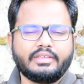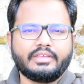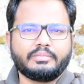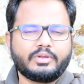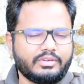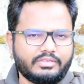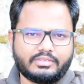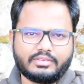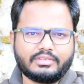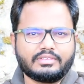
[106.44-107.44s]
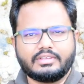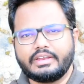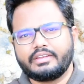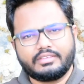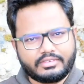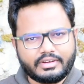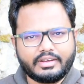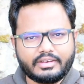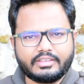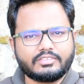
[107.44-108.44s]
Because the latest
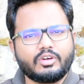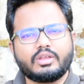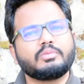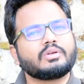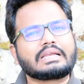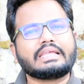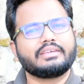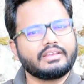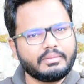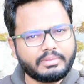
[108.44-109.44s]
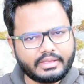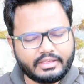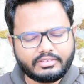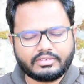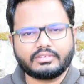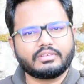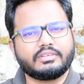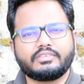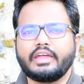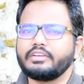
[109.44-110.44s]
trend is all about clinical application,
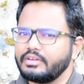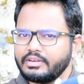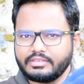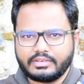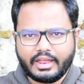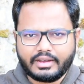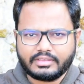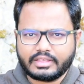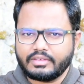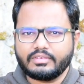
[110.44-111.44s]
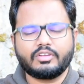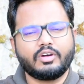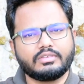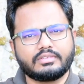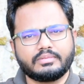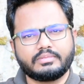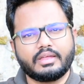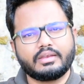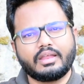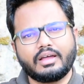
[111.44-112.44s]
trying to understand the given concepts
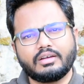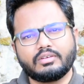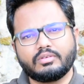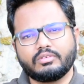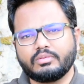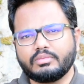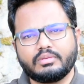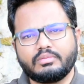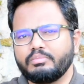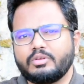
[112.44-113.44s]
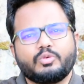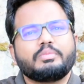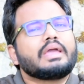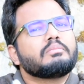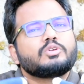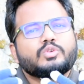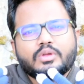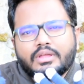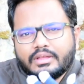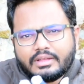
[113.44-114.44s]
and to be able to
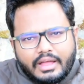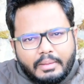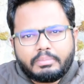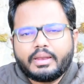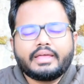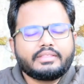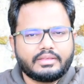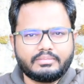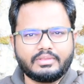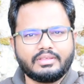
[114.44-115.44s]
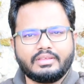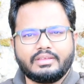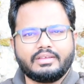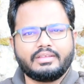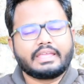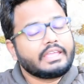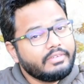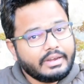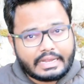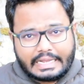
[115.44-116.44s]
apply them in a
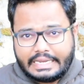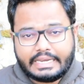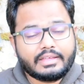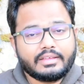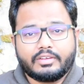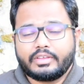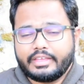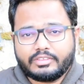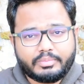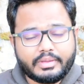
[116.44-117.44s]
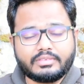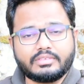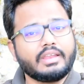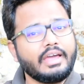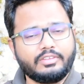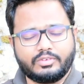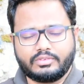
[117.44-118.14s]
given clinical or case-based scenario.